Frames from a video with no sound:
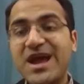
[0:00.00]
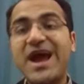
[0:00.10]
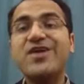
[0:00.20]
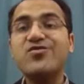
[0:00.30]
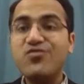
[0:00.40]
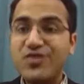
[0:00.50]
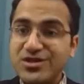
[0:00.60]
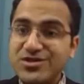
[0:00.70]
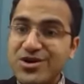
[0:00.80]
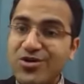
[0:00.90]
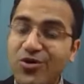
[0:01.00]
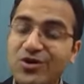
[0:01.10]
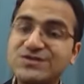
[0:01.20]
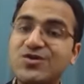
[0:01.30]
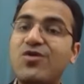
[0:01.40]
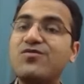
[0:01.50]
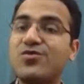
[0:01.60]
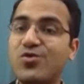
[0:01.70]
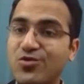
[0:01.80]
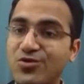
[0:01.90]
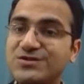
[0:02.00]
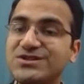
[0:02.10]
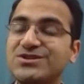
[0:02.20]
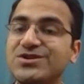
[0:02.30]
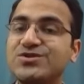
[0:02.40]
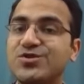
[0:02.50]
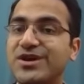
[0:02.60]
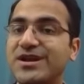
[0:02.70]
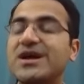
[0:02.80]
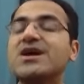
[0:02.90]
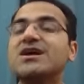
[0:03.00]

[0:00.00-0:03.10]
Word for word: And with the loss of glucose in the urine,